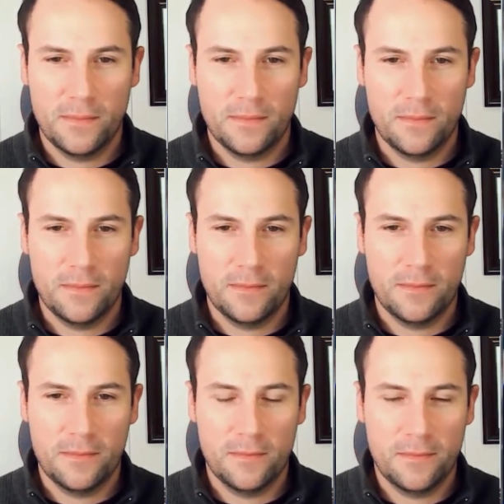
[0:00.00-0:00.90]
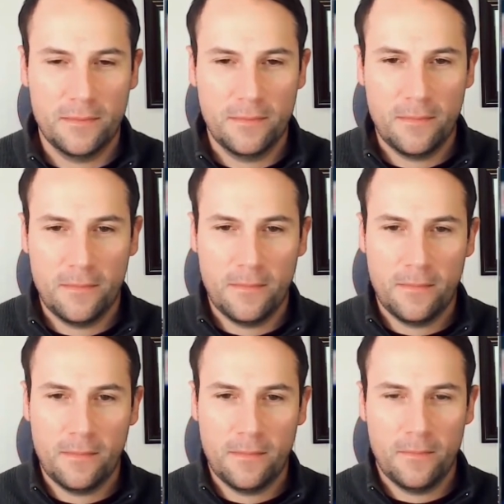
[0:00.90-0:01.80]

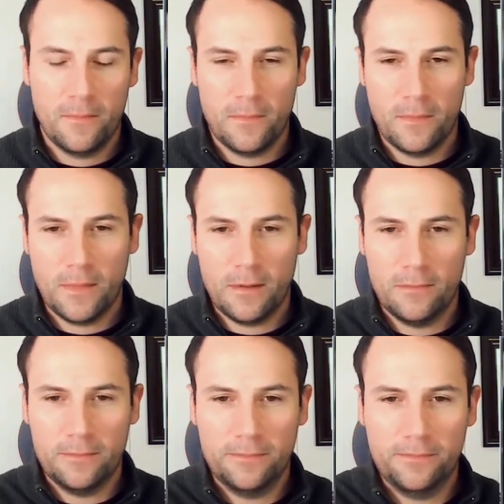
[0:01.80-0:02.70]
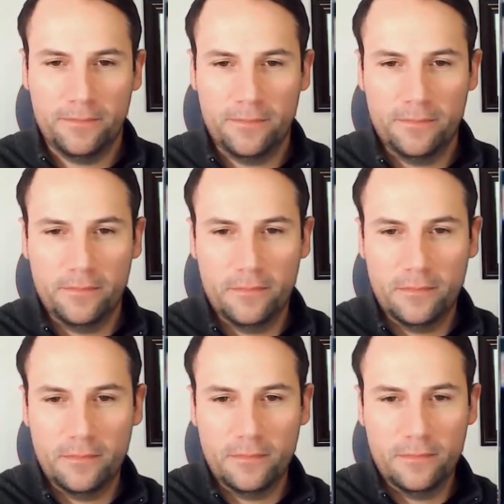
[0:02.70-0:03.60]

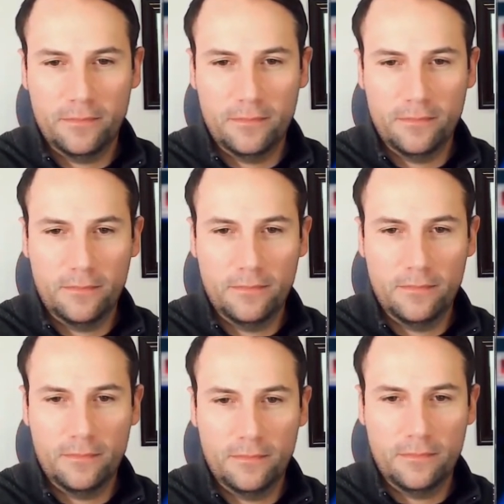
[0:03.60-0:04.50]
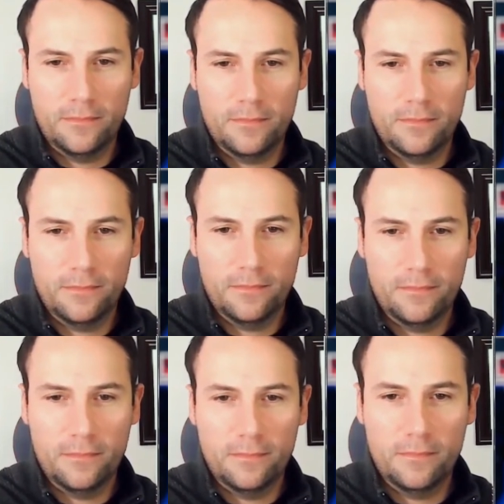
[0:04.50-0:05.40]

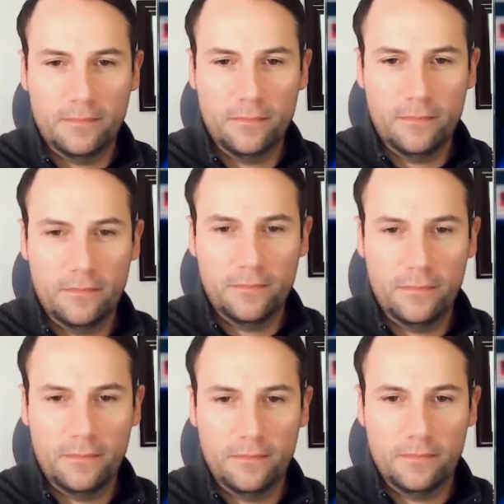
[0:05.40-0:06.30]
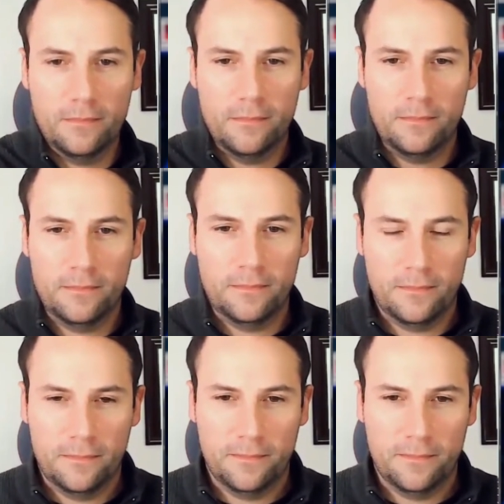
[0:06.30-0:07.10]
This person isn't speaking.